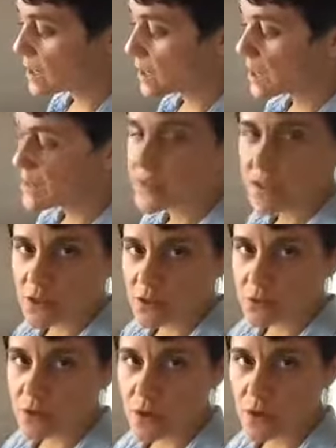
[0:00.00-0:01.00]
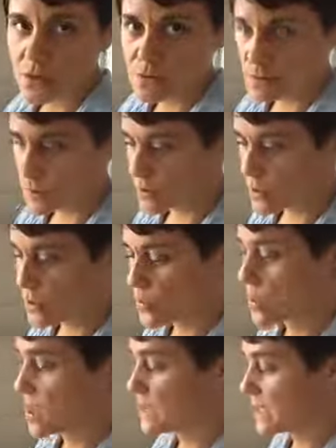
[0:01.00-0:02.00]
I think you'll know
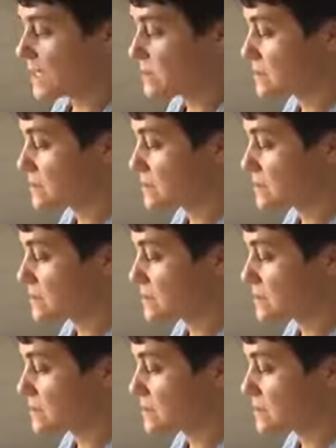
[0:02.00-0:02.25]
what I mean.